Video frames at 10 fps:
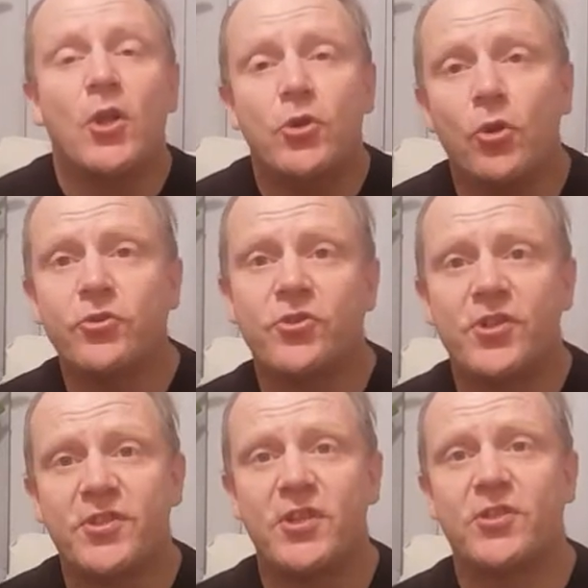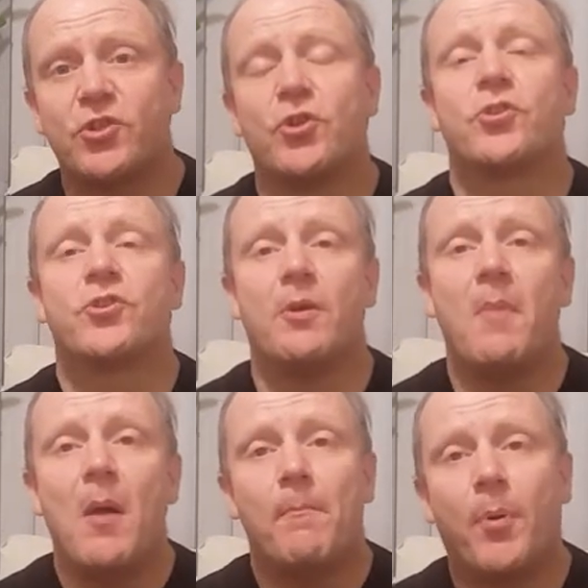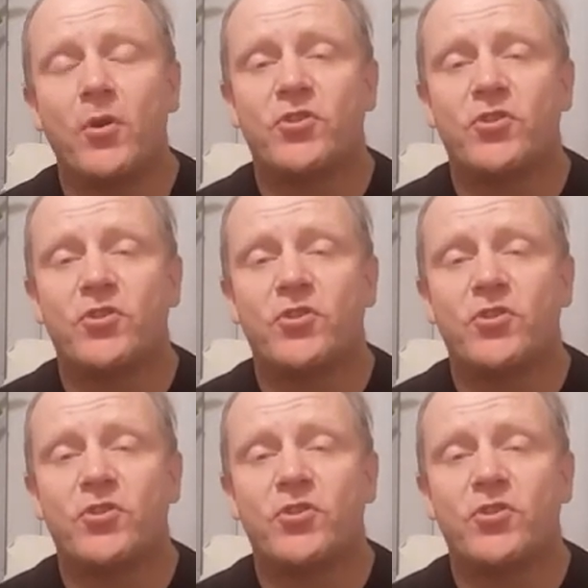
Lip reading: nor does she seek to judge them by